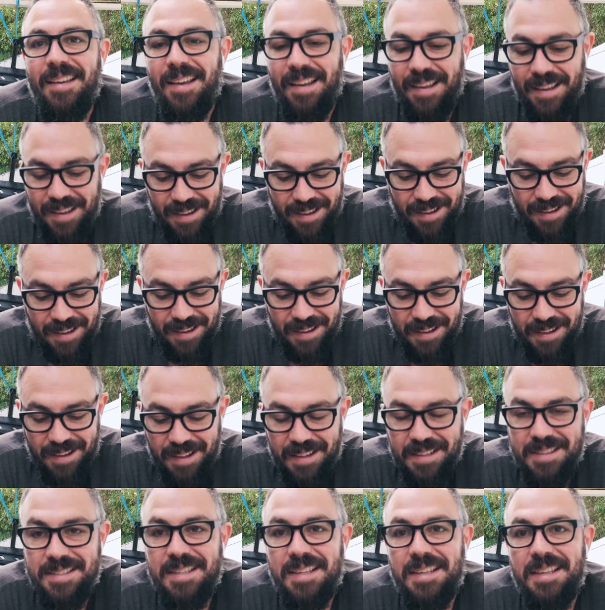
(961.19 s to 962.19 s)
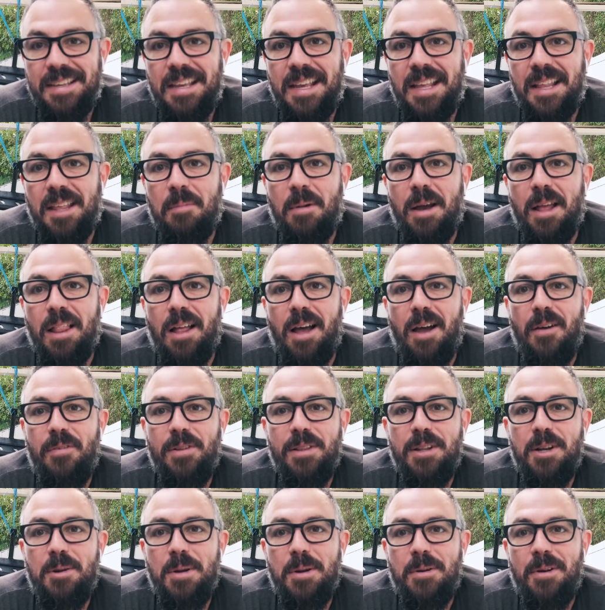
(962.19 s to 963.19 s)
it's killing my life
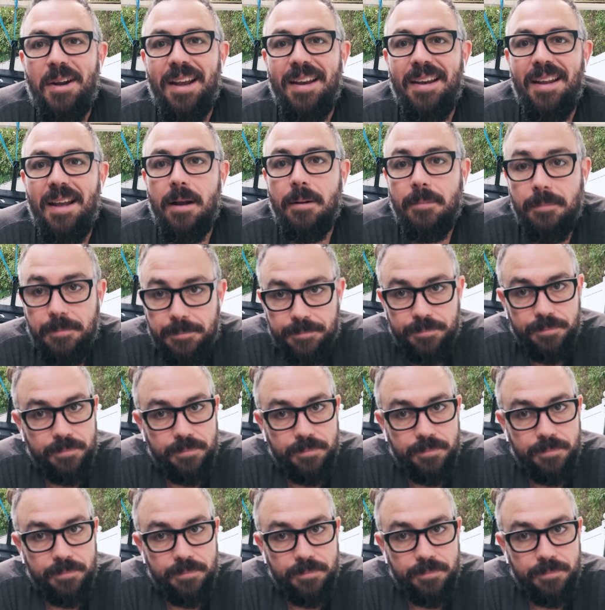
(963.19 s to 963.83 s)
a little bit right now.